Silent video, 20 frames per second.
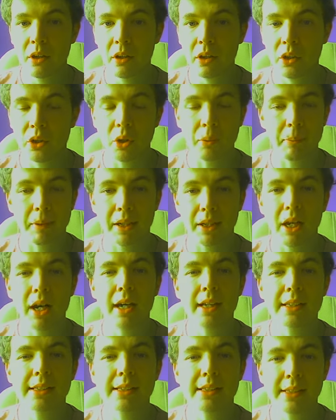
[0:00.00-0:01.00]
You may
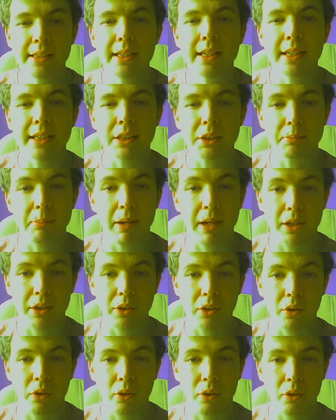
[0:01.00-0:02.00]
not see it by
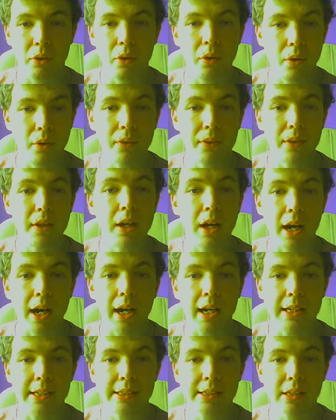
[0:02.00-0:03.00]
your earthly
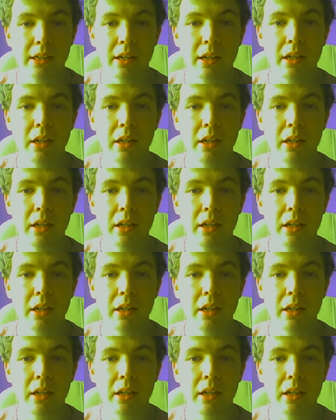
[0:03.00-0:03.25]
eyes,